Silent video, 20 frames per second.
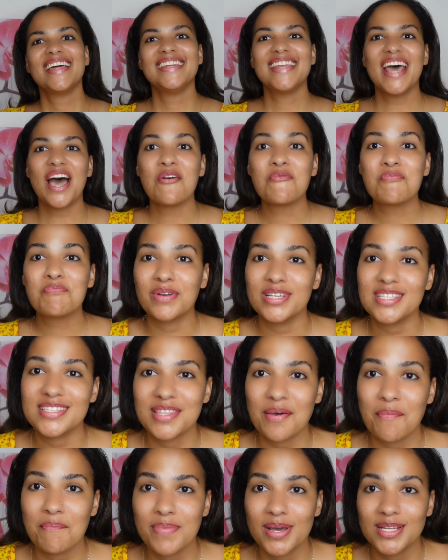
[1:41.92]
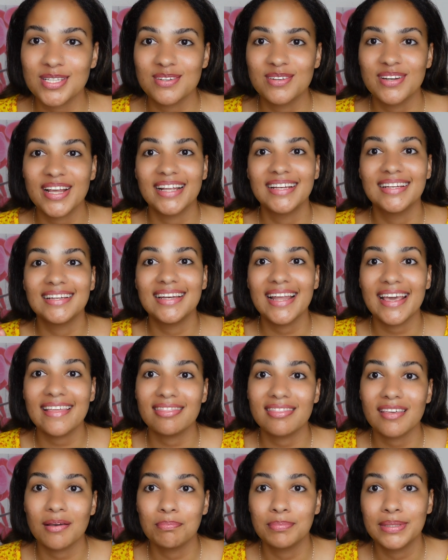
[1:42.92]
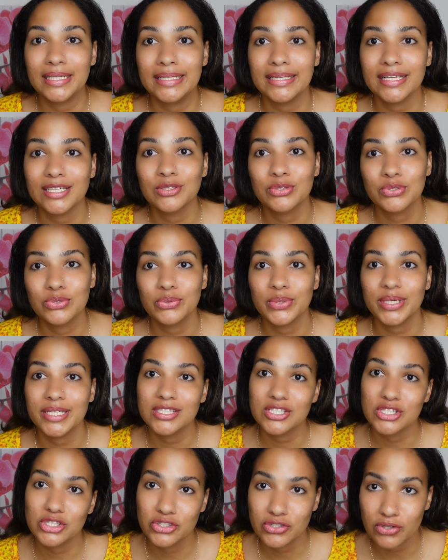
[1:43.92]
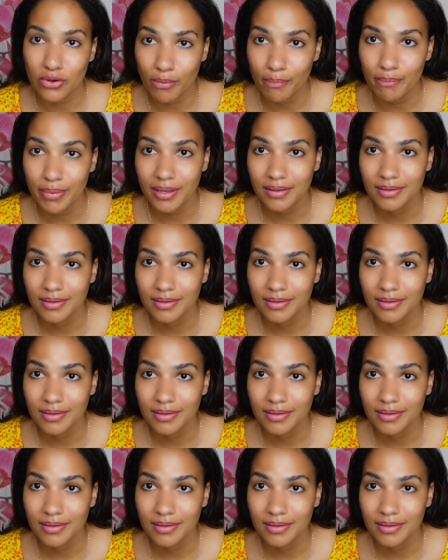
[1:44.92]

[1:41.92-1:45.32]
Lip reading: Now press the button and let the blender do its job.